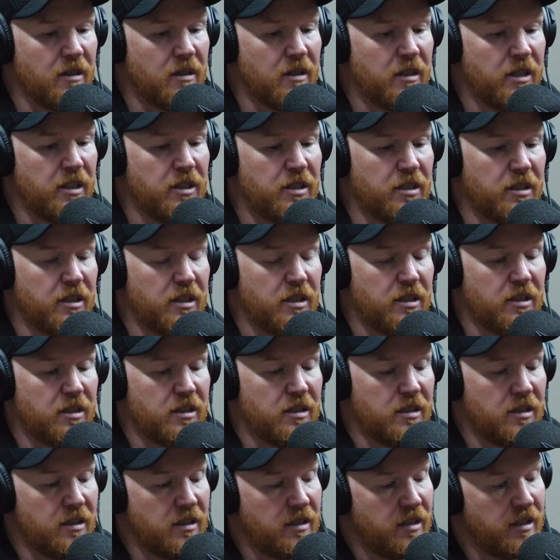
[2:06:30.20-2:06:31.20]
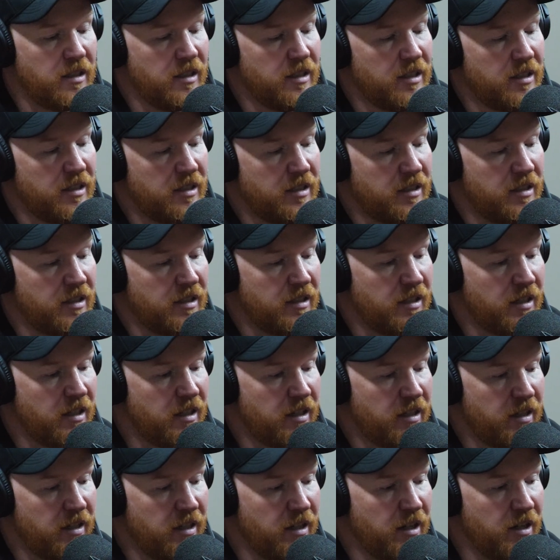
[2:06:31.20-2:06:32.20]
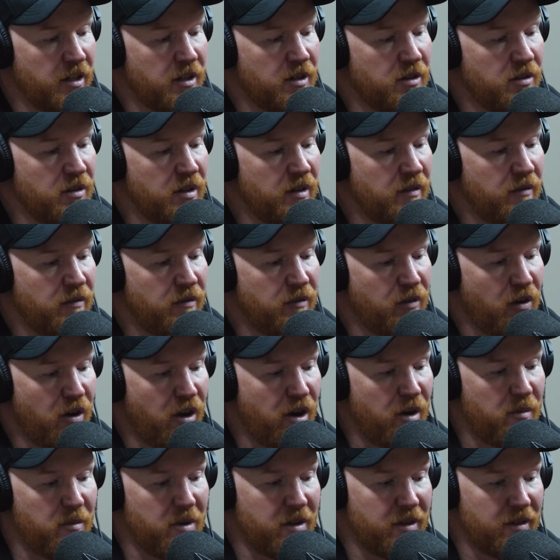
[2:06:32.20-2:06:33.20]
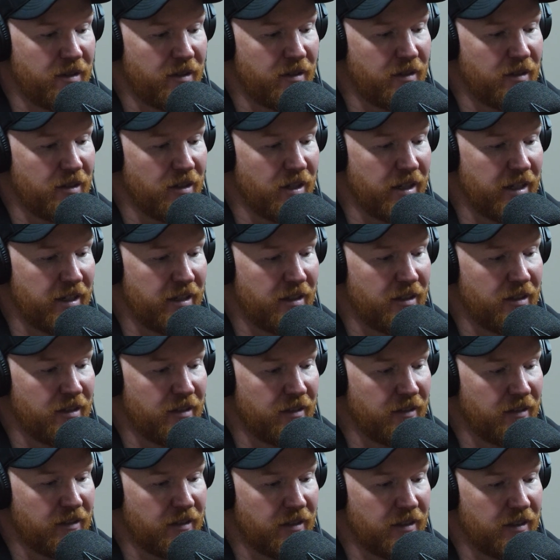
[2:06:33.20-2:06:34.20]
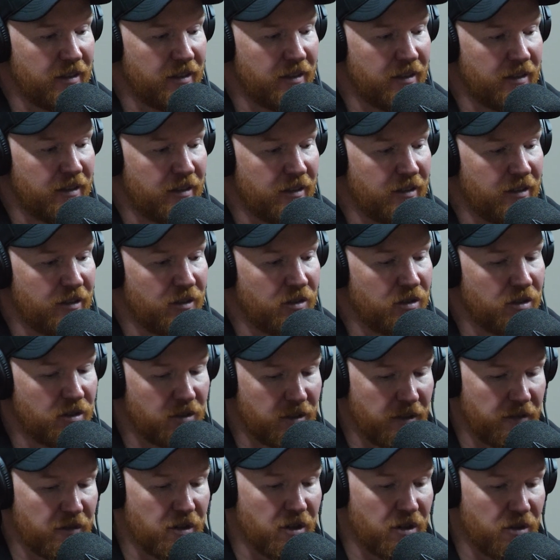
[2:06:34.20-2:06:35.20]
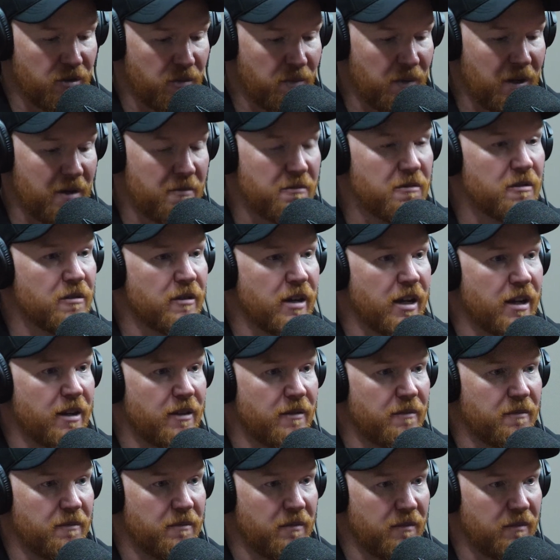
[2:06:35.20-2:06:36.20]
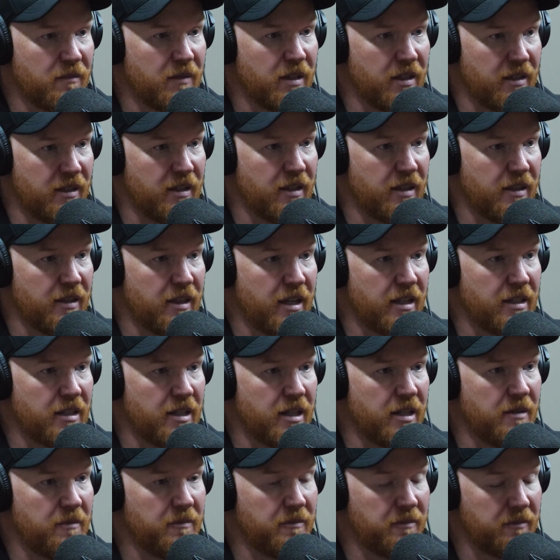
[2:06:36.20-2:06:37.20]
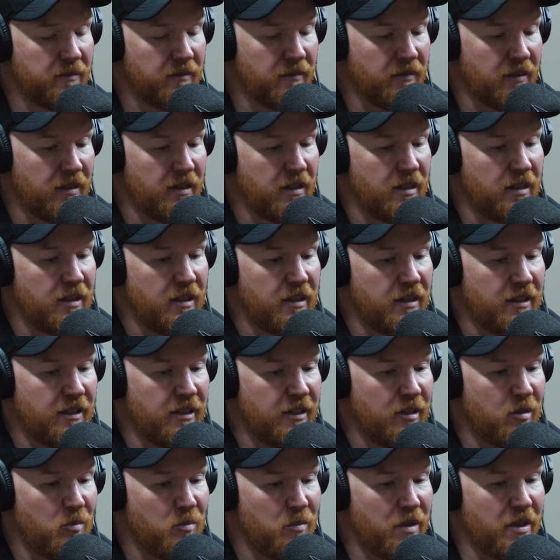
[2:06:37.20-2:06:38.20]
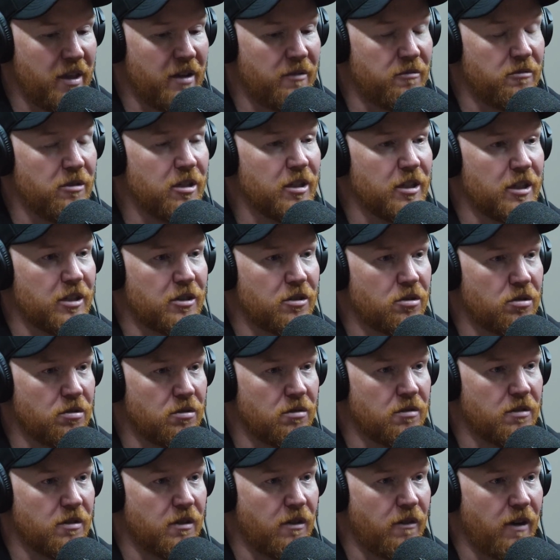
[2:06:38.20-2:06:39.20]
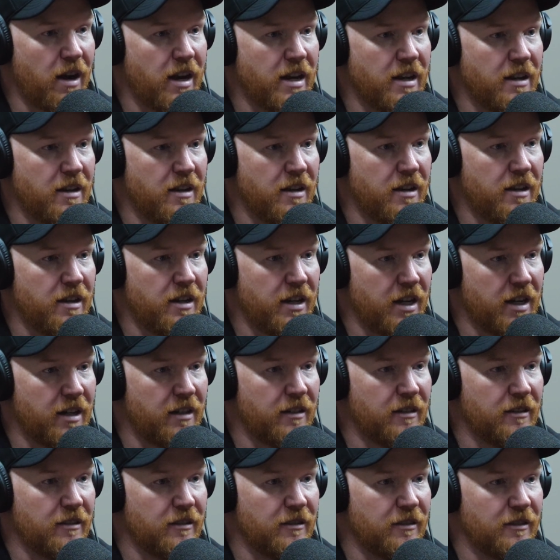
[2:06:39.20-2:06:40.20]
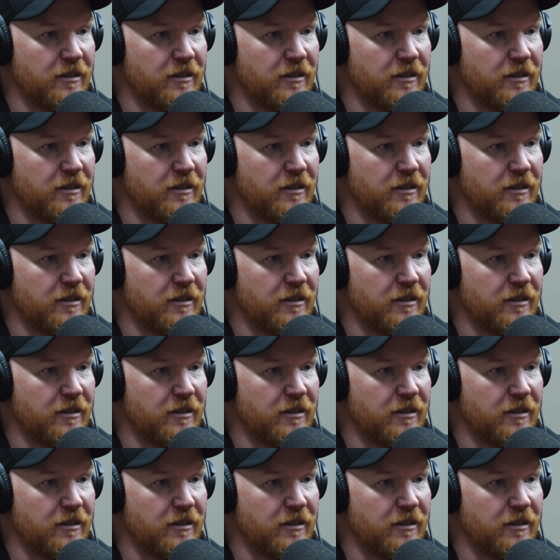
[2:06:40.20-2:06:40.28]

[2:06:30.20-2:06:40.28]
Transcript: It's a good environment. Like they've got good people around them in that team, but they're really two great young